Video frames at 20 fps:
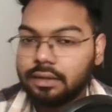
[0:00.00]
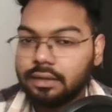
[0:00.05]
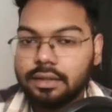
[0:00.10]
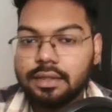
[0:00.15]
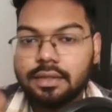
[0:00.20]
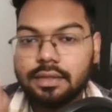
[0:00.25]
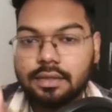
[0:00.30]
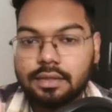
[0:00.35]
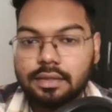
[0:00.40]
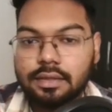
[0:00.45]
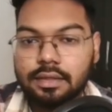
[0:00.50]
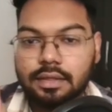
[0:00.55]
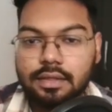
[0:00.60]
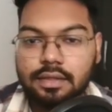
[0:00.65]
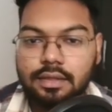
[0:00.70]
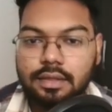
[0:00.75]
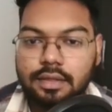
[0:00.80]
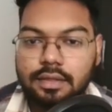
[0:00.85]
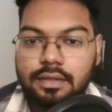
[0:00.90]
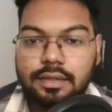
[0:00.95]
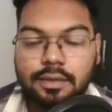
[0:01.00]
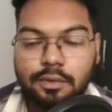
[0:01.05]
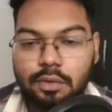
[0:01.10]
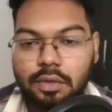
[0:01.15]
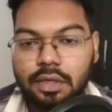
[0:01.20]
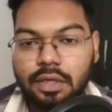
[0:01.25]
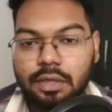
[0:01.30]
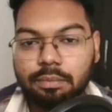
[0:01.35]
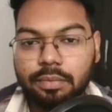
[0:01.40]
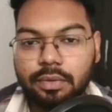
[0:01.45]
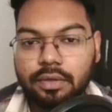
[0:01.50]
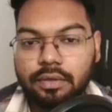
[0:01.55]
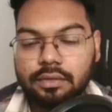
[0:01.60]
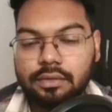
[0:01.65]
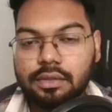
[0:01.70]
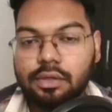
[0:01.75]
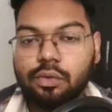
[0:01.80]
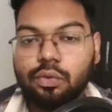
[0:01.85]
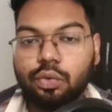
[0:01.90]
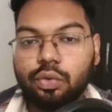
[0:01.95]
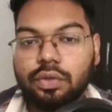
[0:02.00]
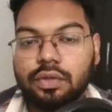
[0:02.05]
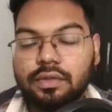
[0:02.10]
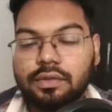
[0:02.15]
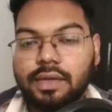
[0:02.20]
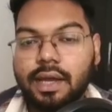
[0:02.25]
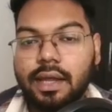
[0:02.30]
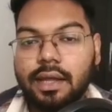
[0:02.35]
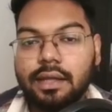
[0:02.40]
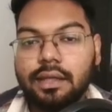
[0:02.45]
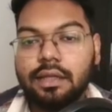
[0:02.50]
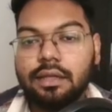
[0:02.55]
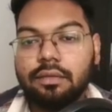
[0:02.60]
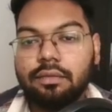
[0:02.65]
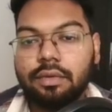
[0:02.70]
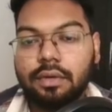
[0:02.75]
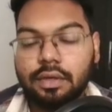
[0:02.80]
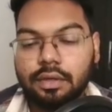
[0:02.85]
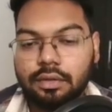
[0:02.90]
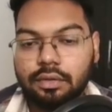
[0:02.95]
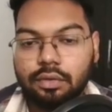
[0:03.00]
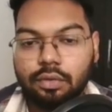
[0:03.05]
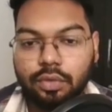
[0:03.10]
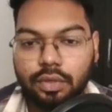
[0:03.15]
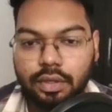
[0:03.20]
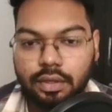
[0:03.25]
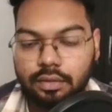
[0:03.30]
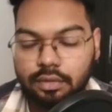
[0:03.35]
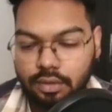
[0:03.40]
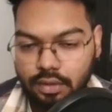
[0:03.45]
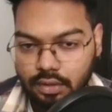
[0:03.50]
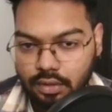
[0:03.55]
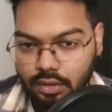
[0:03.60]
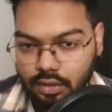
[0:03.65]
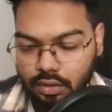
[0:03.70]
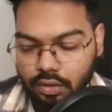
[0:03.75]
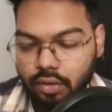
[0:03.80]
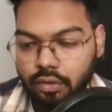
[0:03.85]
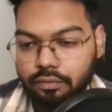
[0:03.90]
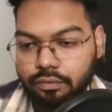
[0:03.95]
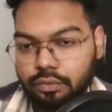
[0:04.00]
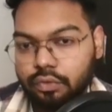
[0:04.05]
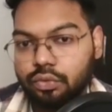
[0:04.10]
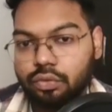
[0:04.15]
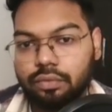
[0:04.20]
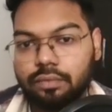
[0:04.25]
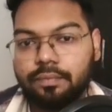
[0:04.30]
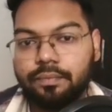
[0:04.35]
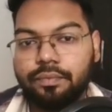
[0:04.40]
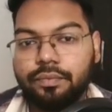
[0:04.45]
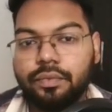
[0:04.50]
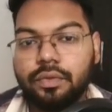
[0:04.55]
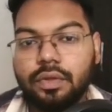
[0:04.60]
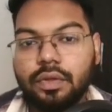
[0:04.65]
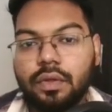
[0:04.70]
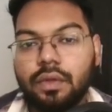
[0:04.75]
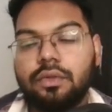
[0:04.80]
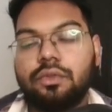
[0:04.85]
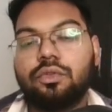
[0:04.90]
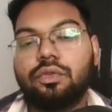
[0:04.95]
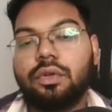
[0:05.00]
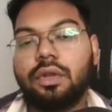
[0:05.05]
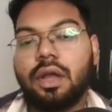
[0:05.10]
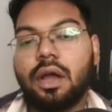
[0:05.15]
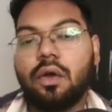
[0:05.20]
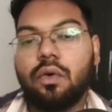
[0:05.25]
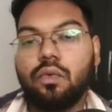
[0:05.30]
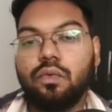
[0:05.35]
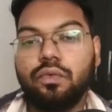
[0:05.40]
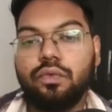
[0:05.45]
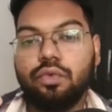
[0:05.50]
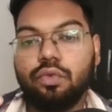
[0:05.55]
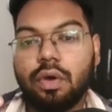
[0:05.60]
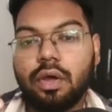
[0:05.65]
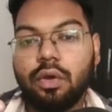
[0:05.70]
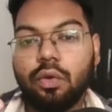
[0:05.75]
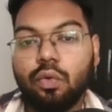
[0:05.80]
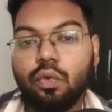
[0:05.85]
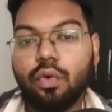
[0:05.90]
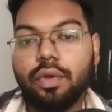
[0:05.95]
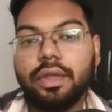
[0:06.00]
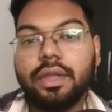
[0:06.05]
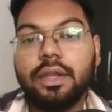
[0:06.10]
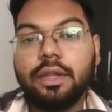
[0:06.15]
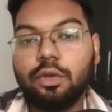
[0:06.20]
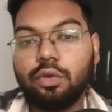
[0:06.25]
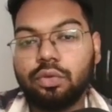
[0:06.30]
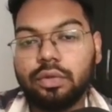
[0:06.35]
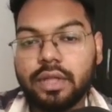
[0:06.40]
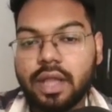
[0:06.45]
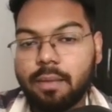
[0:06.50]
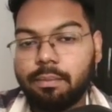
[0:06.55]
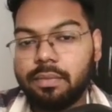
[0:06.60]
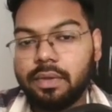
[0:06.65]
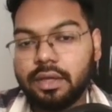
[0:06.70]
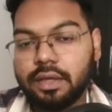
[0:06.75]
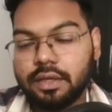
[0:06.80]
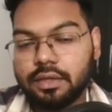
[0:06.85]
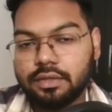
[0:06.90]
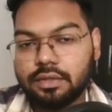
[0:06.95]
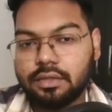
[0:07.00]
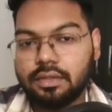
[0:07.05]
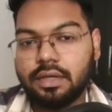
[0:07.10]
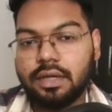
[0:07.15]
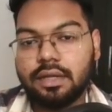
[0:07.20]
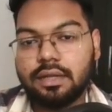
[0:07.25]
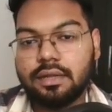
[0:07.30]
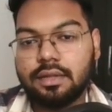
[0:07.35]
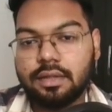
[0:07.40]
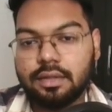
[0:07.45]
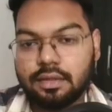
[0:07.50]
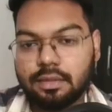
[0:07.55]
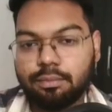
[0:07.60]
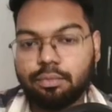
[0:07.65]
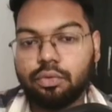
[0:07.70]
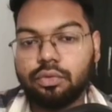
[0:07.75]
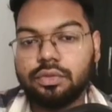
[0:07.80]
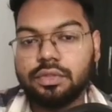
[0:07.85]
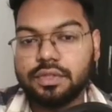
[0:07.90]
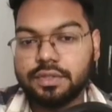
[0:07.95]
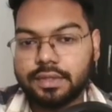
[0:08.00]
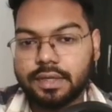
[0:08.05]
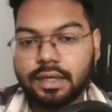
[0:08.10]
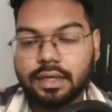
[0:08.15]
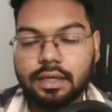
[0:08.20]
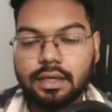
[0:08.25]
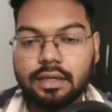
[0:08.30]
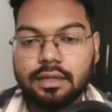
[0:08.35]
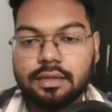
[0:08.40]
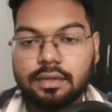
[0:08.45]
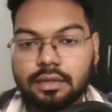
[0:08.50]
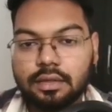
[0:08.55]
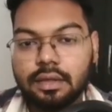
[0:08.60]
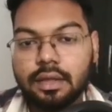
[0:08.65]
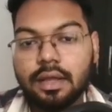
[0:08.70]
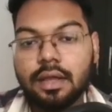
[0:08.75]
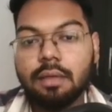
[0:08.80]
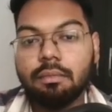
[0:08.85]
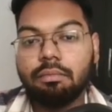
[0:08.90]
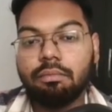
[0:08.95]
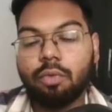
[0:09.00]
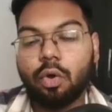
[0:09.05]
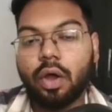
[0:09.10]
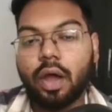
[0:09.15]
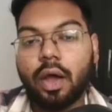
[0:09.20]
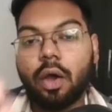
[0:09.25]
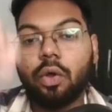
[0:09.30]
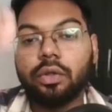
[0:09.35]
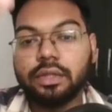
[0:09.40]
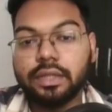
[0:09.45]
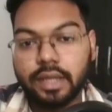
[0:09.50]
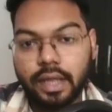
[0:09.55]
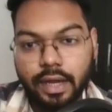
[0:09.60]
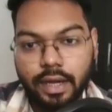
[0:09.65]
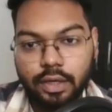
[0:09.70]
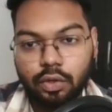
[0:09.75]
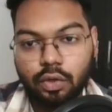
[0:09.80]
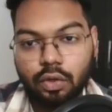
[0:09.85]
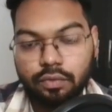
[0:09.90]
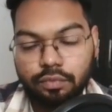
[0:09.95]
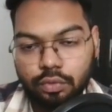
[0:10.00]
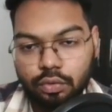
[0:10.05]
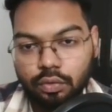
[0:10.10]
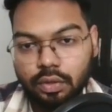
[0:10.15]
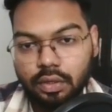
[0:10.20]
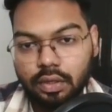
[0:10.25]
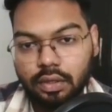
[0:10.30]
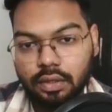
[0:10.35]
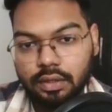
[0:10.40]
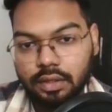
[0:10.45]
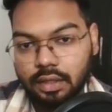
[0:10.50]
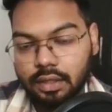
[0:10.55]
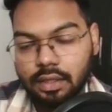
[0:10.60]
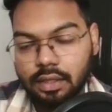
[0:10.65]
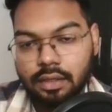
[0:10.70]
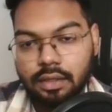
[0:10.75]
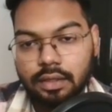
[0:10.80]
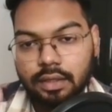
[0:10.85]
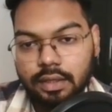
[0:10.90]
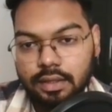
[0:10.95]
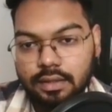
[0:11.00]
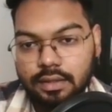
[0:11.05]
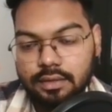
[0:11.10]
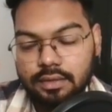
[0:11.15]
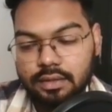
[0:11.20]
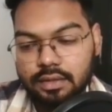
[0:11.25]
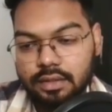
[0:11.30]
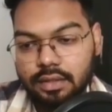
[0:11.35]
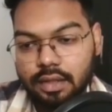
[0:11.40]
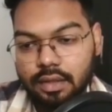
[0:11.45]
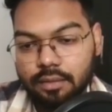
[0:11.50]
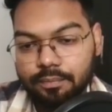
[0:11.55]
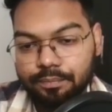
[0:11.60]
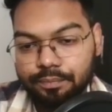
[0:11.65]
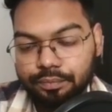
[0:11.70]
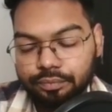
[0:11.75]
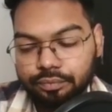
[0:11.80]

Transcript: this is a security personnel who is standing in front, okay, of you. So now you are going into the application. Let's say suppose this tunnel is a on the end of your tunnel is the